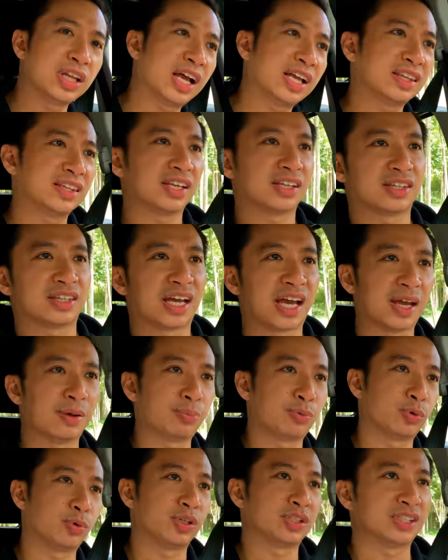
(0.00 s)
not the
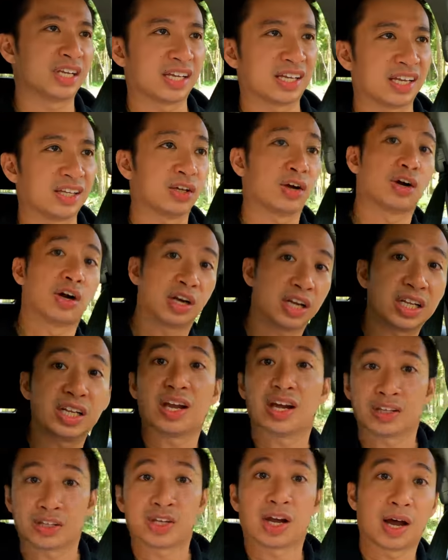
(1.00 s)
type who is like an early
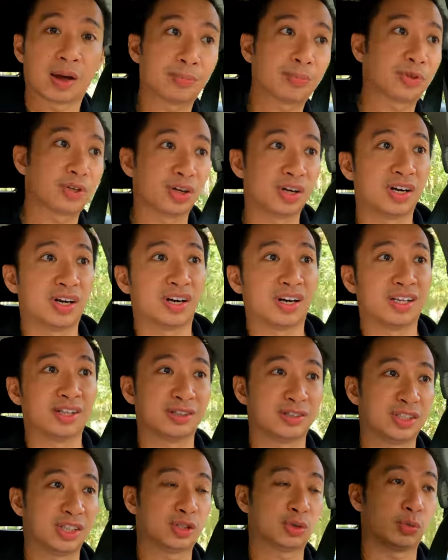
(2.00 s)
adopter
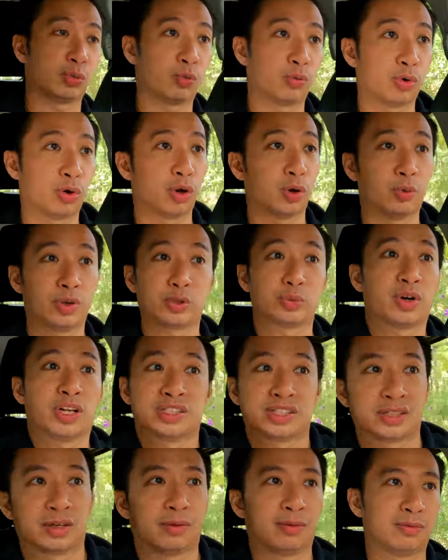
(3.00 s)
and just always
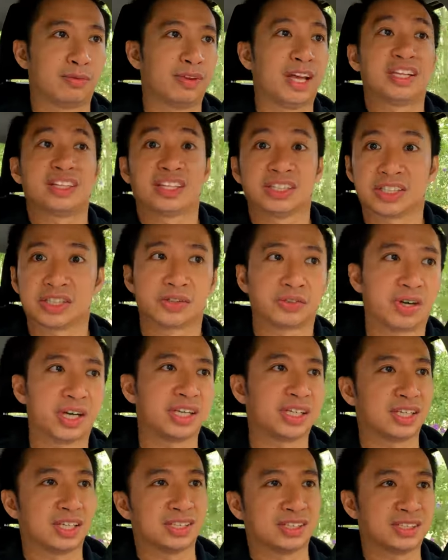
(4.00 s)
wants the latest and
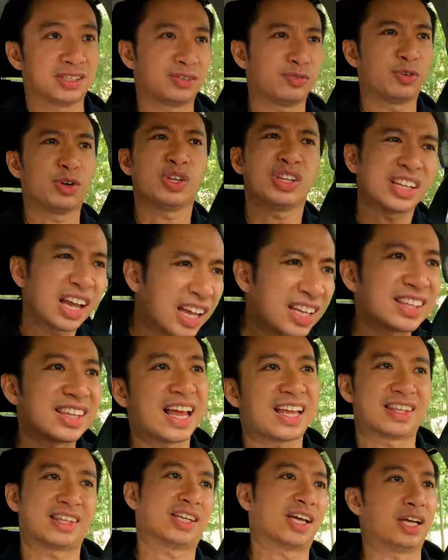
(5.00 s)
greatest, you're not
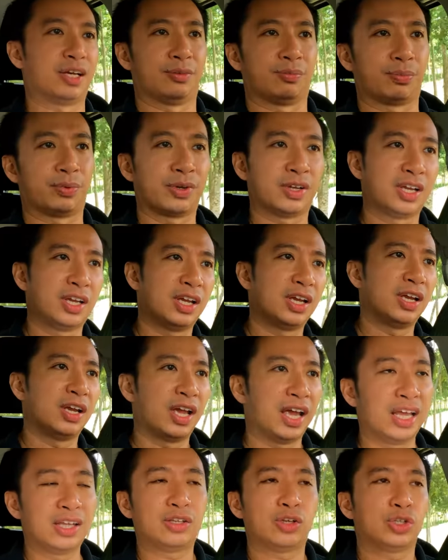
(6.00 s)
that type.
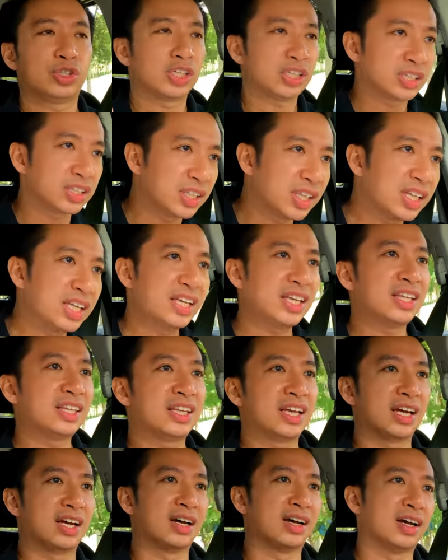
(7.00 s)
And you just
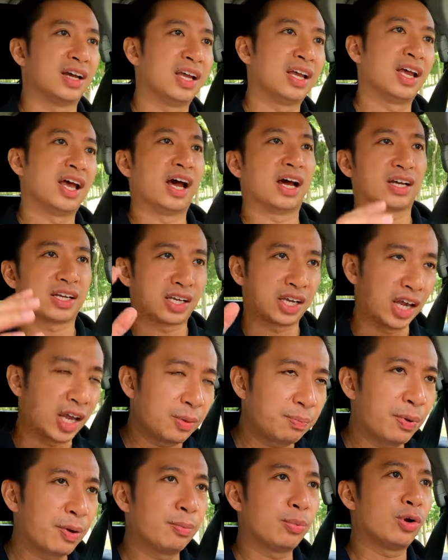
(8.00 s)
need uh, a
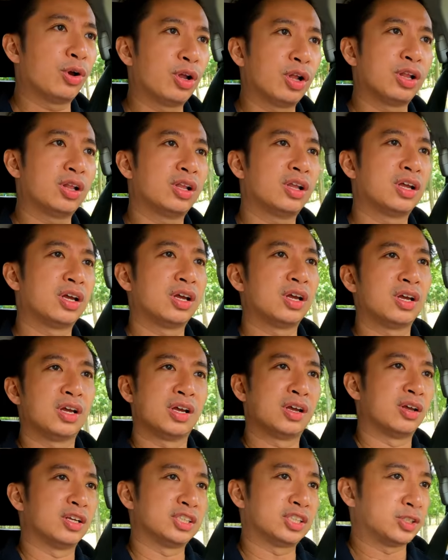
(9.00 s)
capable,
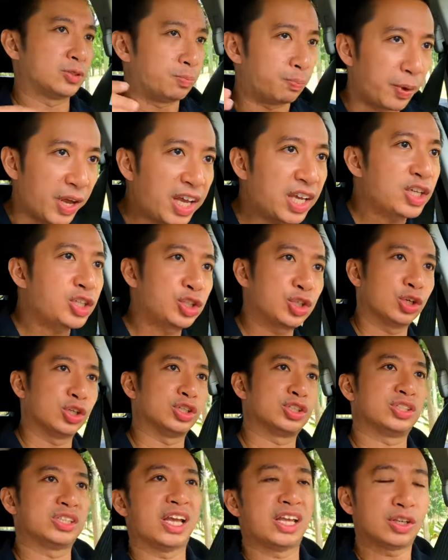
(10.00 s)

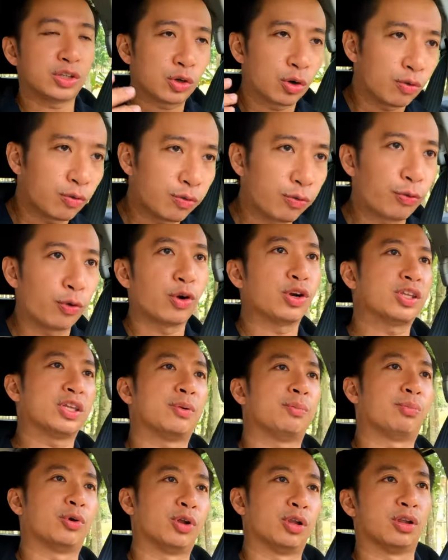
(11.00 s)
spacious, and
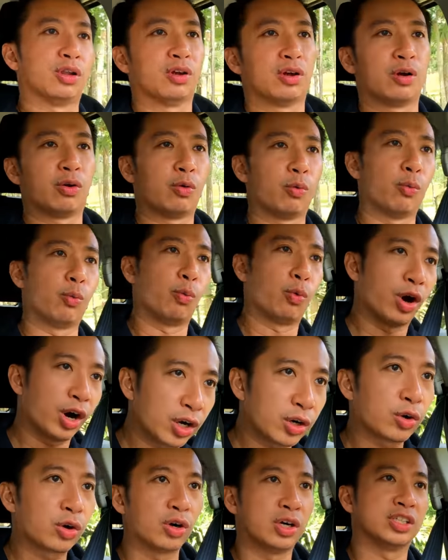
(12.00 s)
comfortable
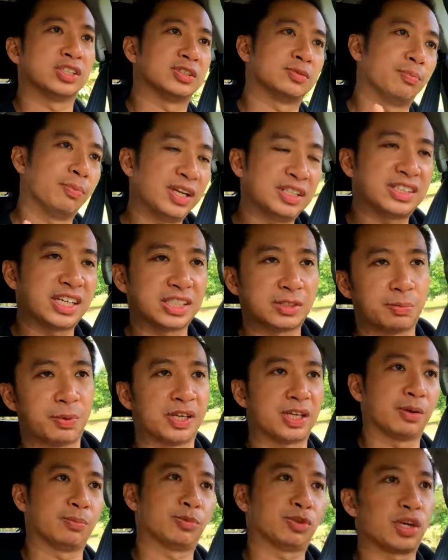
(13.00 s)
workhorse mid-size
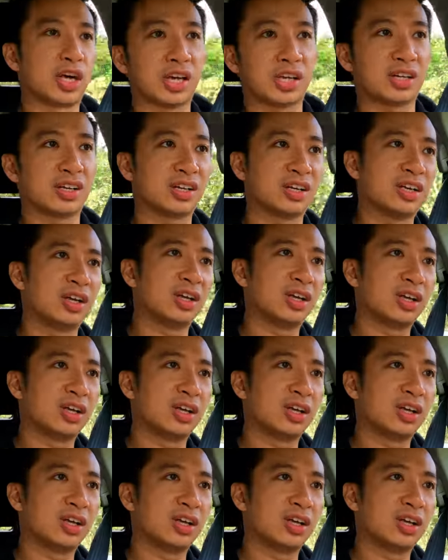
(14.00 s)
pickup truck,